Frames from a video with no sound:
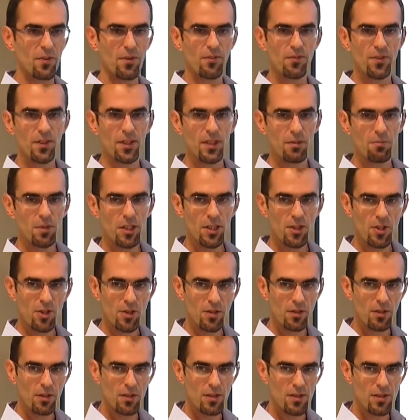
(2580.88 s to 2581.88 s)
of the
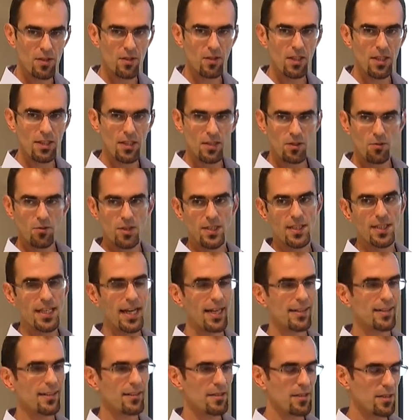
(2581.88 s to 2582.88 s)
image. So let's use
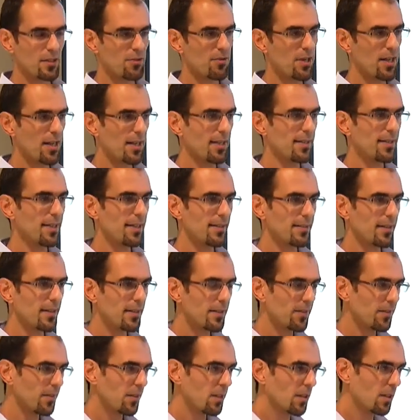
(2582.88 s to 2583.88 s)
that as training
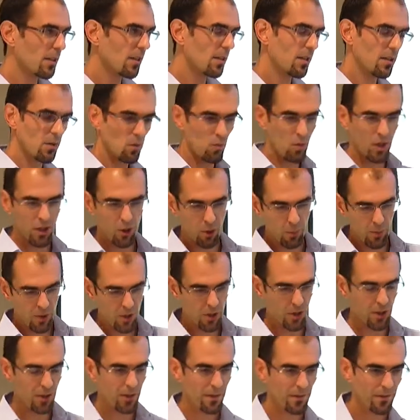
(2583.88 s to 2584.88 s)
data. One
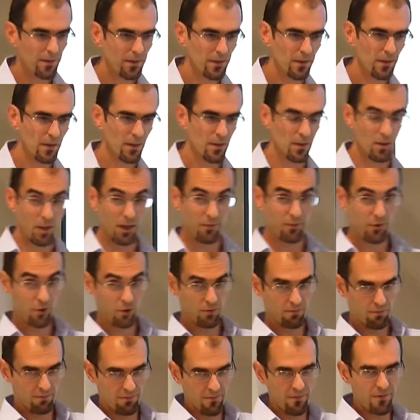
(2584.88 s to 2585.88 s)
option. You have
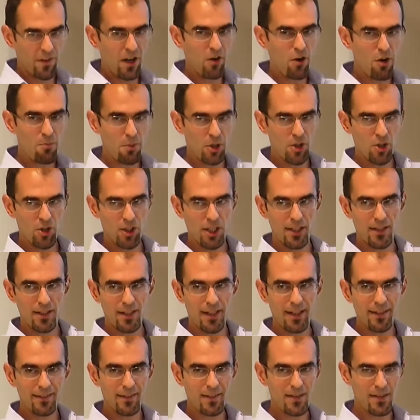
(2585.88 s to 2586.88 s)
very much data
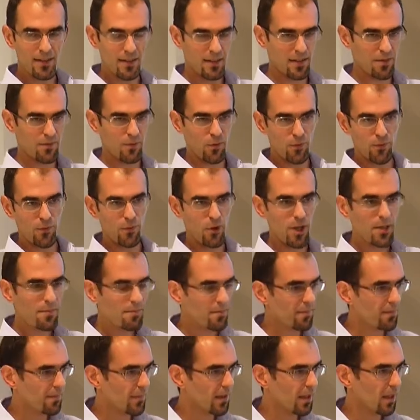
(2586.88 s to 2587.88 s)
like this. It's for free.
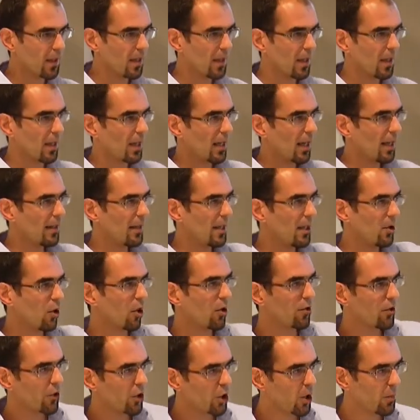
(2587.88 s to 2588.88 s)
And then
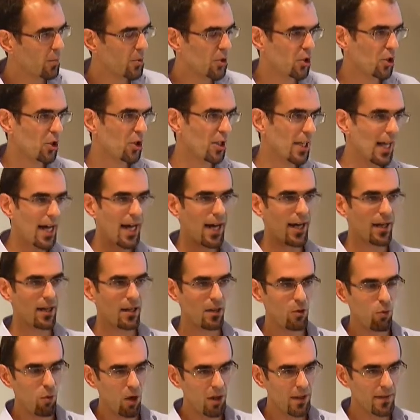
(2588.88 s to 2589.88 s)
other option, higher
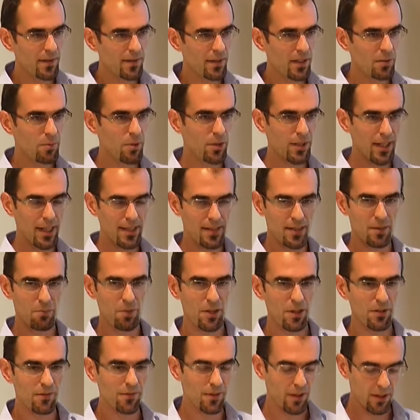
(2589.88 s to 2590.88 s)
quality but has a
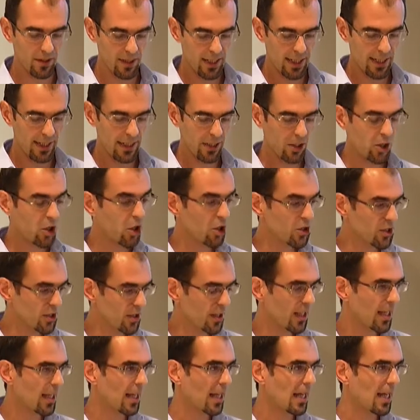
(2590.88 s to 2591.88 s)
bit of a higher
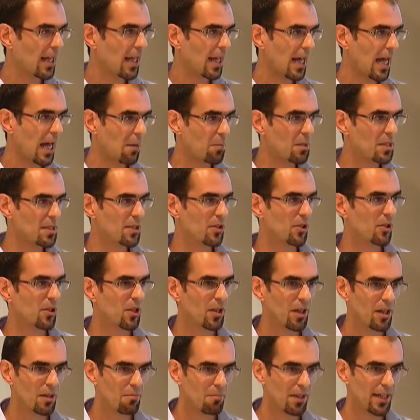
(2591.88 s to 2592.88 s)
cost,
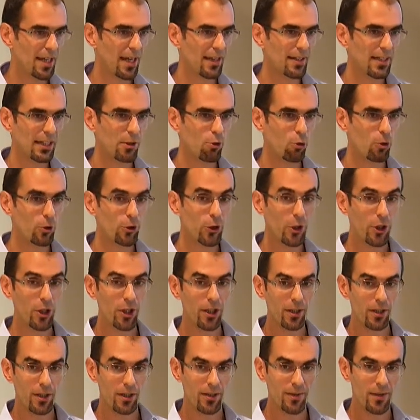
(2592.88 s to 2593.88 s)
Amazon Mechanical
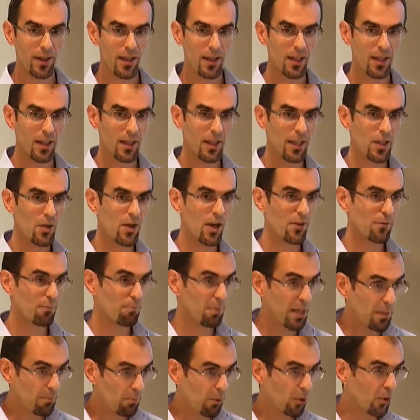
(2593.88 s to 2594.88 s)
Turk. You have
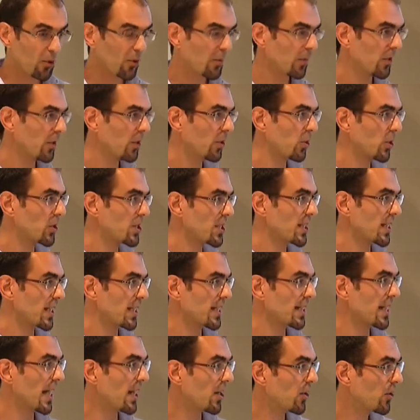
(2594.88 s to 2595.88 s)
people who
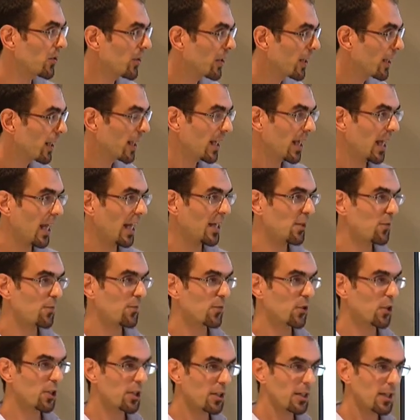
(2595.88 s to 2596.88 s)
sit down and
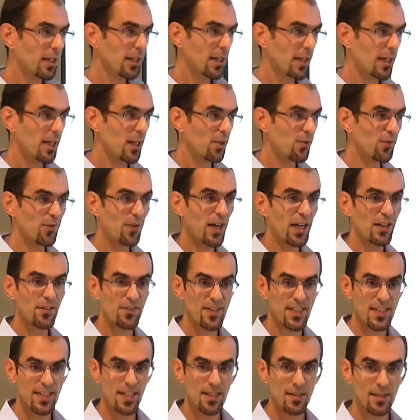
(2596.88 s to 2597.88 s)
for 5
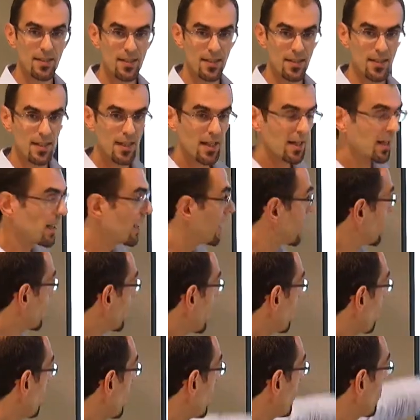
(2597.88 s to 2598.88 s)
cents, they will